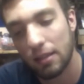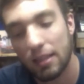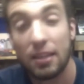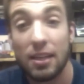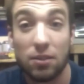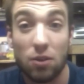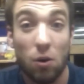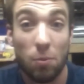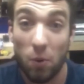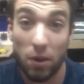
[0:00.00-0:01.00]
and that's the
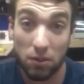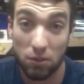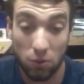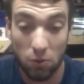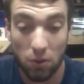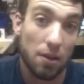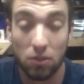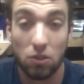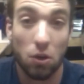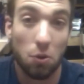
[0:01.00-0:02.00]
whole point of school,
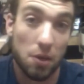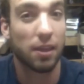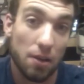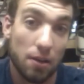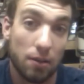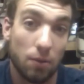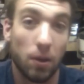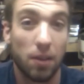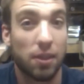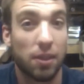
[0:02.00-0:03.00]
is knowing
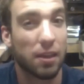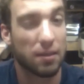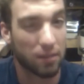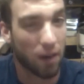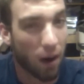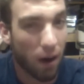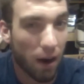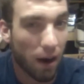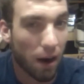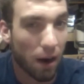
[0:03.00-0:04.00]
what things
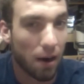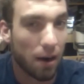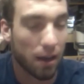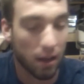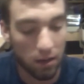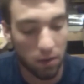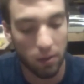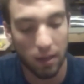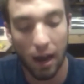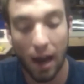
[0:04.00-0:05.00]
are and
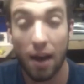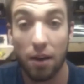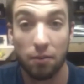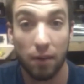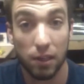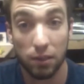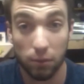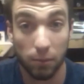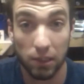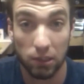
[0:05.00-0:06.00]
knowing how to find
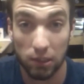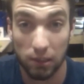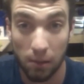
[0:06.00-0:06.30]
information.